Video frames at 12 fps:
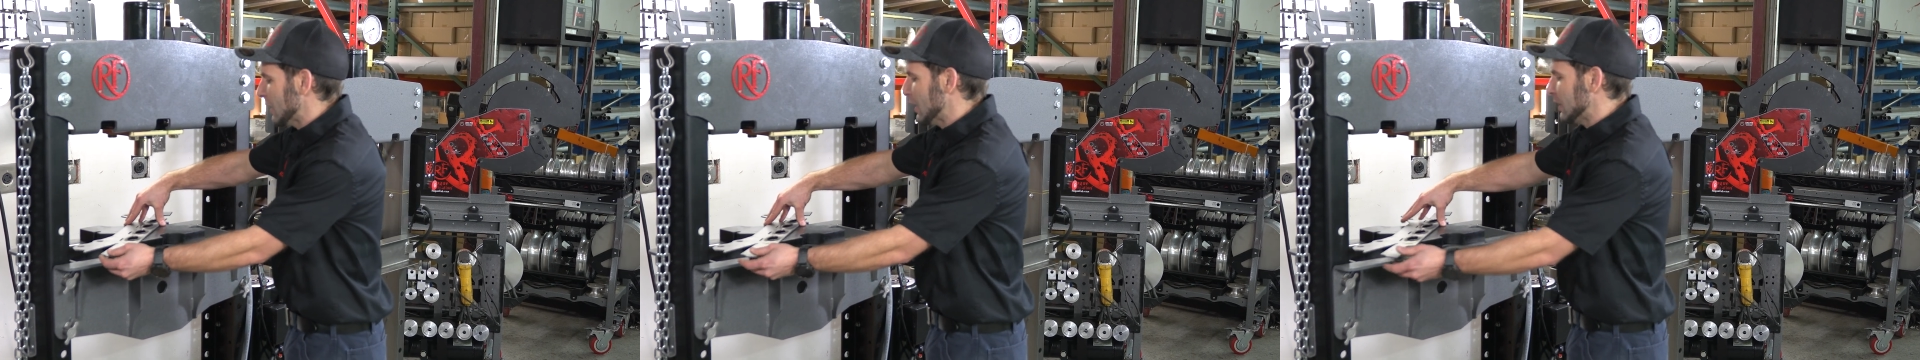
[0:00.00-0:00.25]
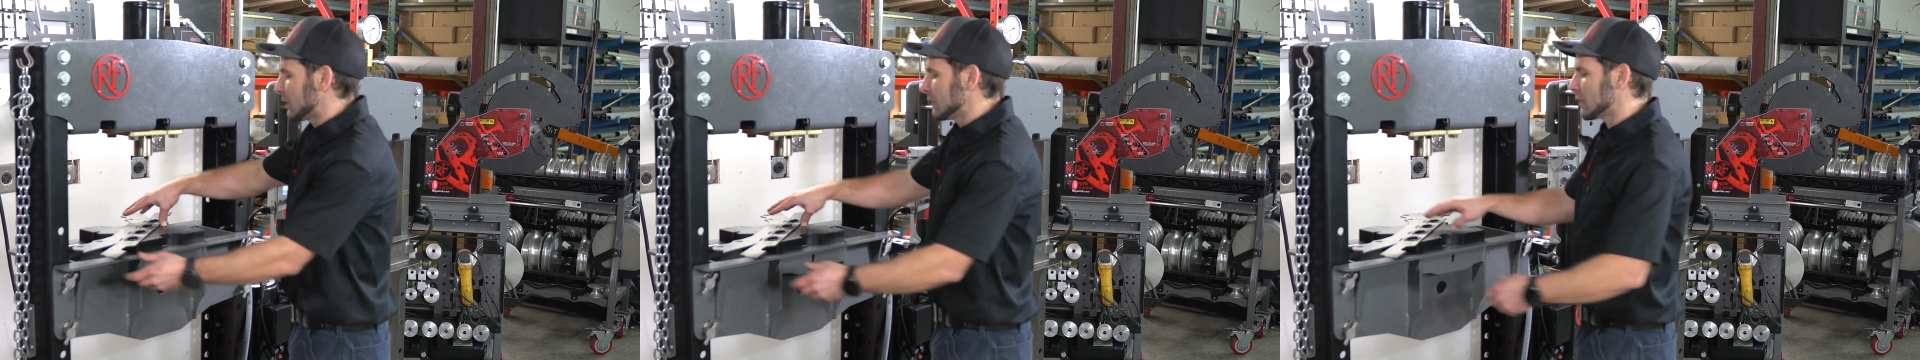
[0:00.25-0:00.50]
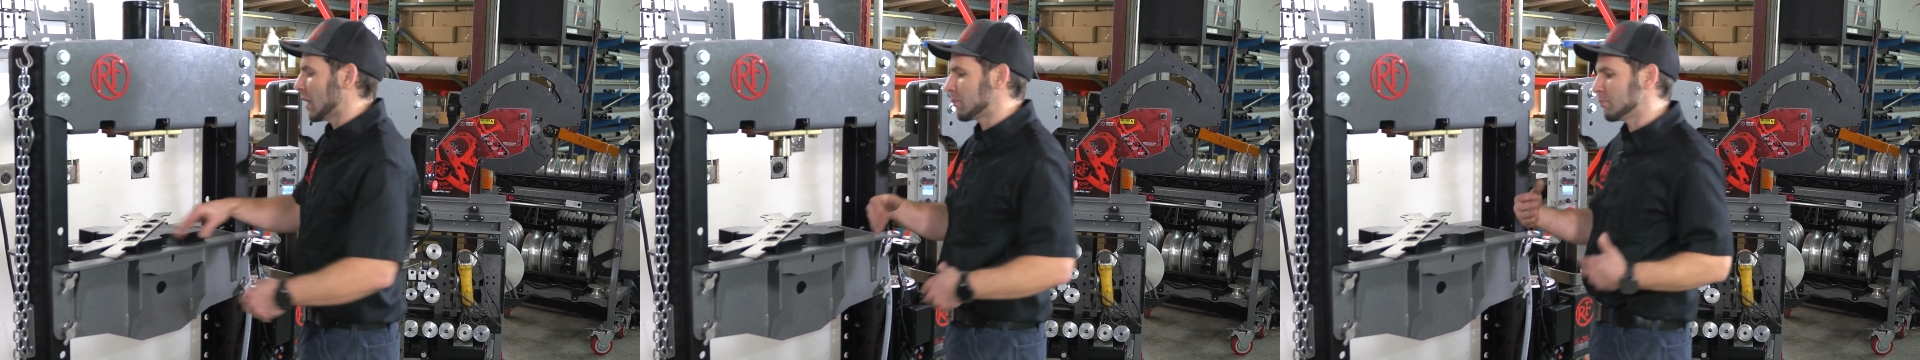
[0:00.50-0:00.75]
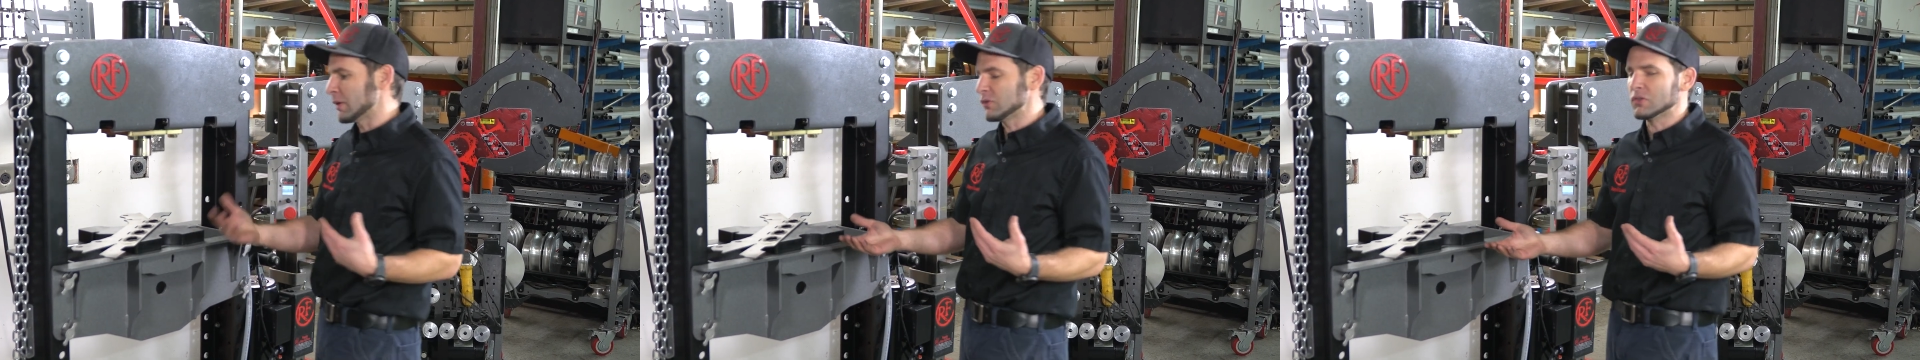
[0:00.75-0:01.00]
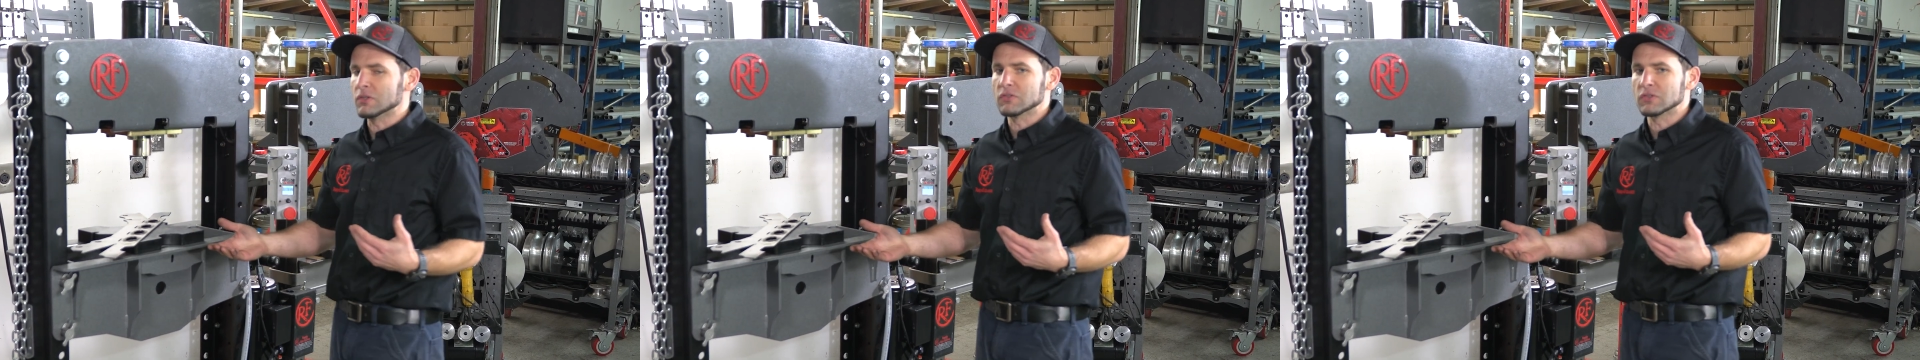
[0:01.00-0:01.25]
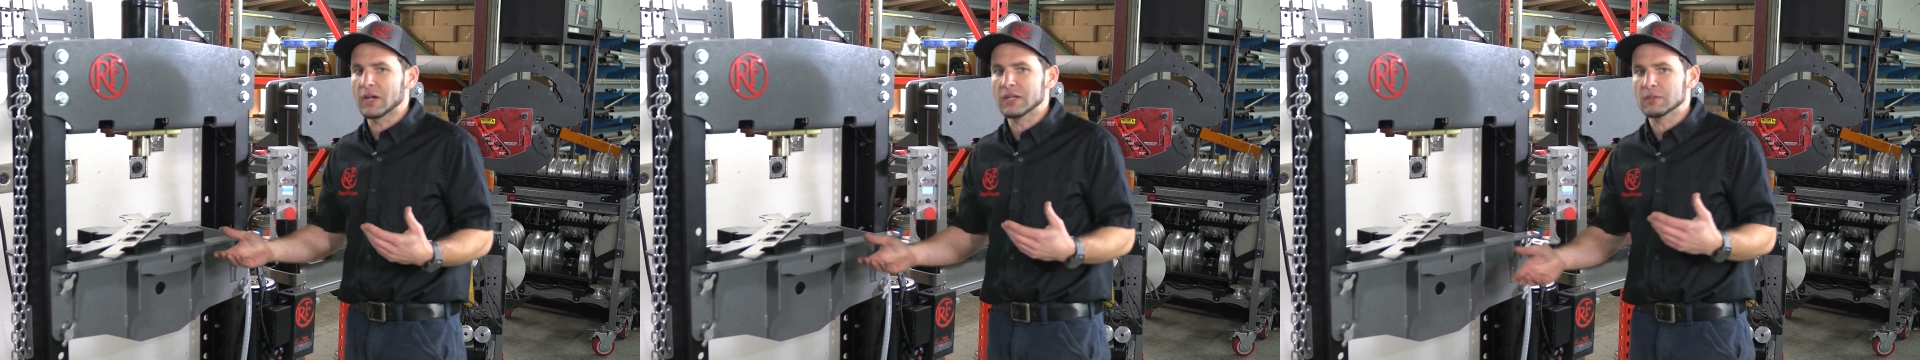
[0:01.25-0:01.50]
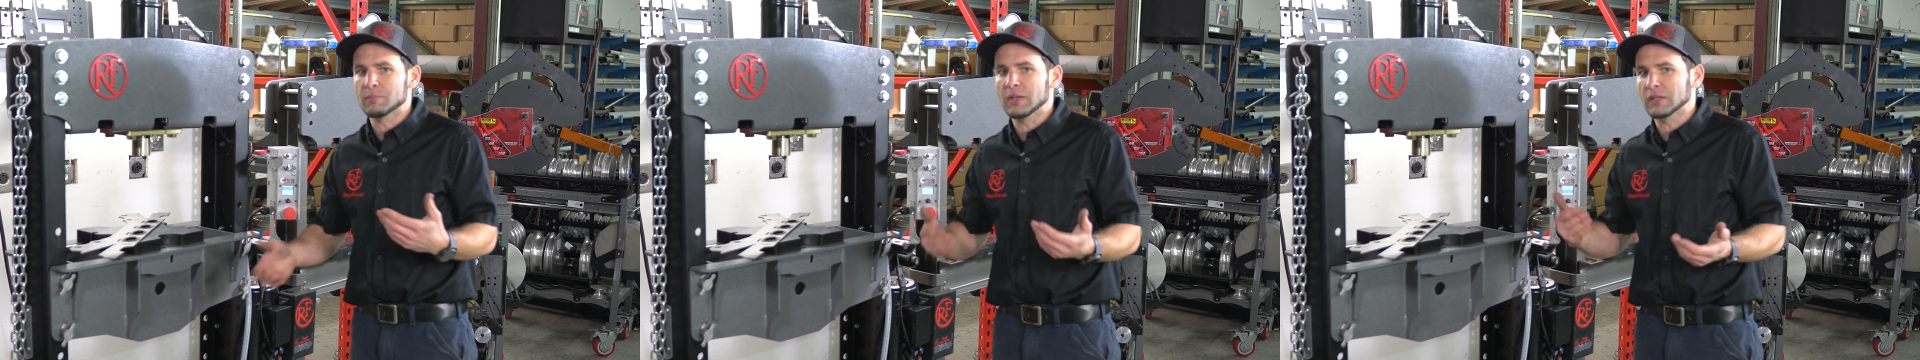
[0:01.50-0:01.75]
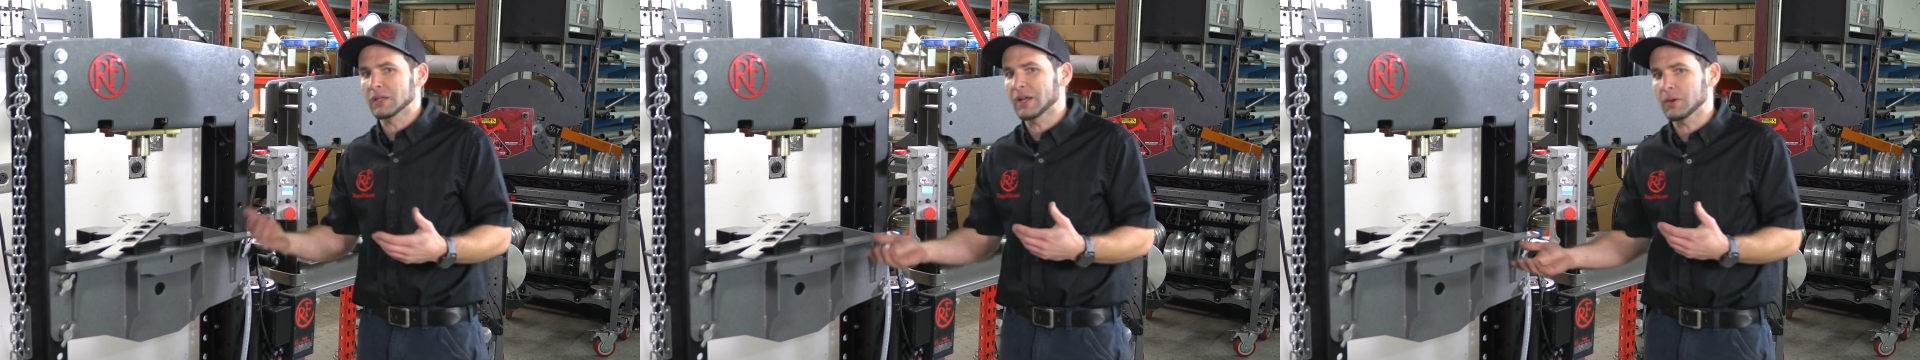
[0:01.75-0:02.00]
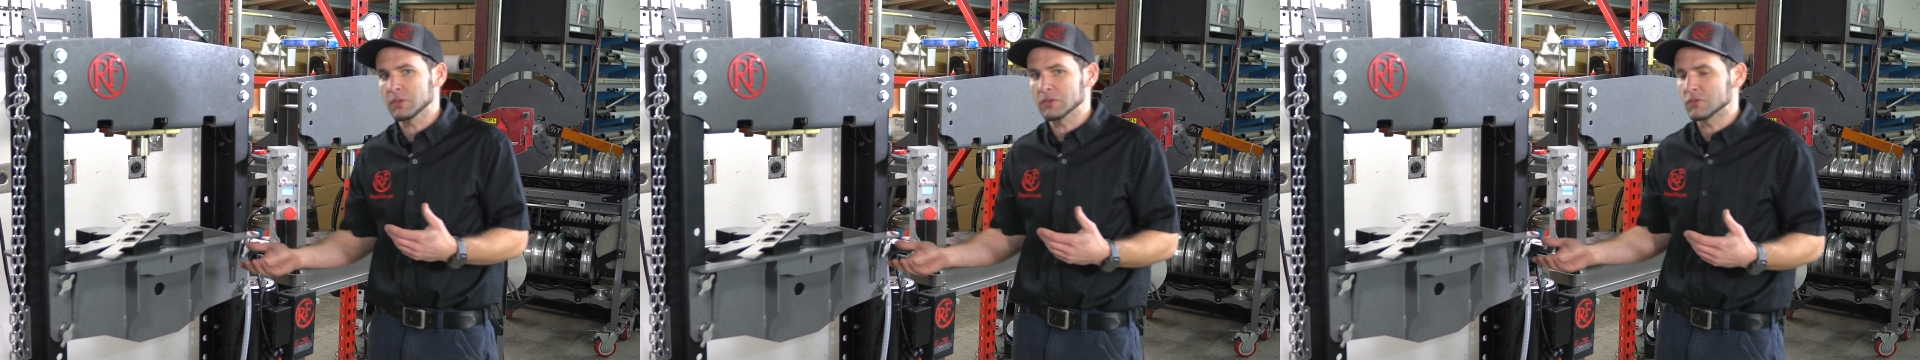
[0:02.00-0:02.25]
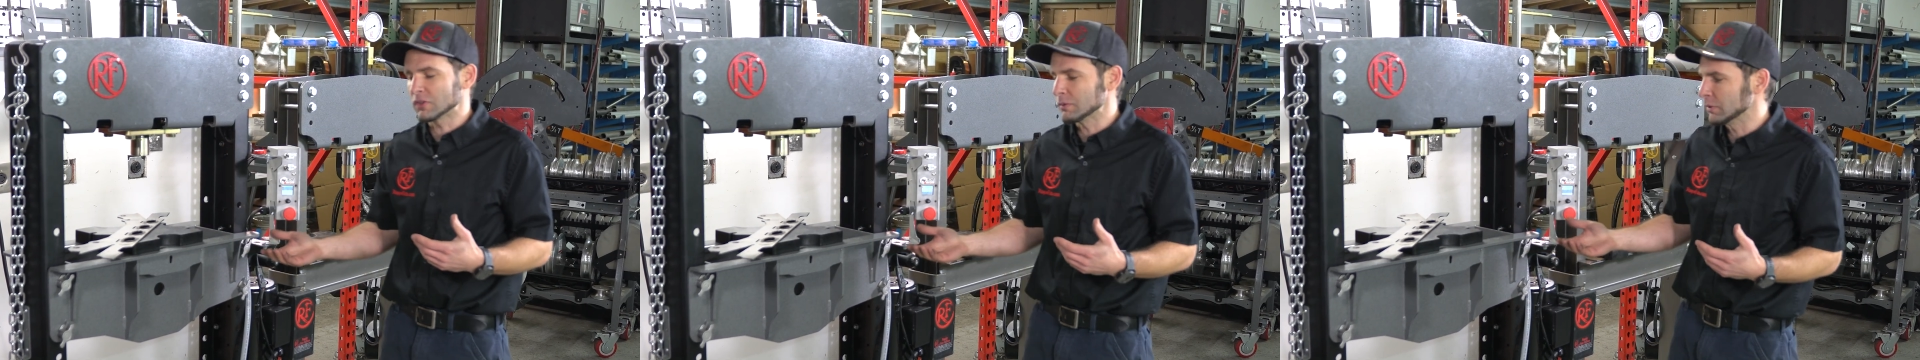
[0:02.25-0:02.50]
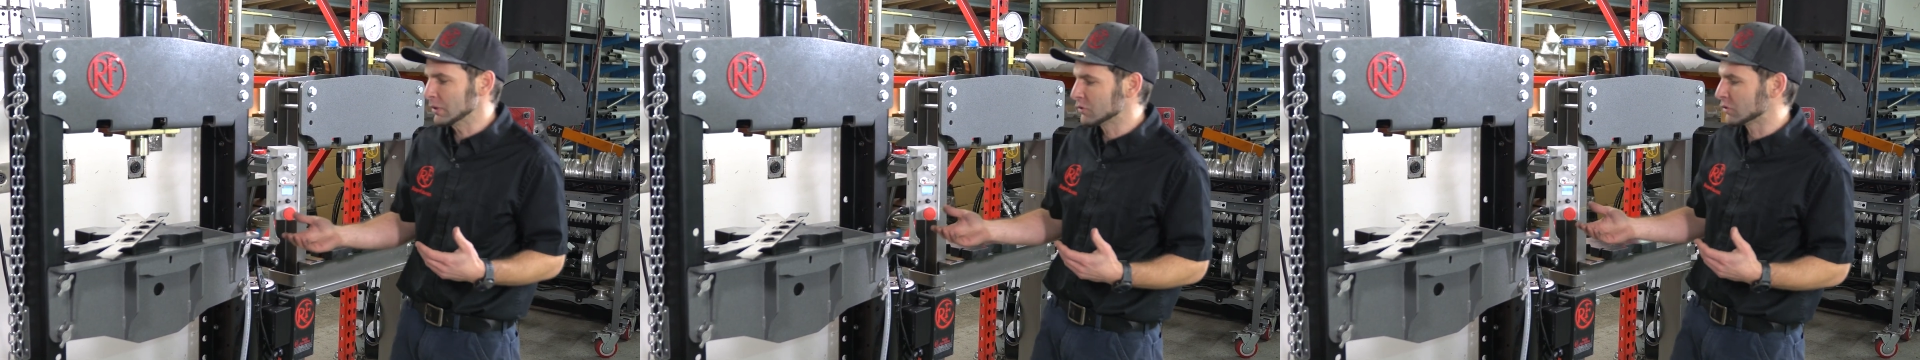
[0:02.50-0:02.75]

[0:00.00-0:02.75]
and can compromise your design depending on how your assembly is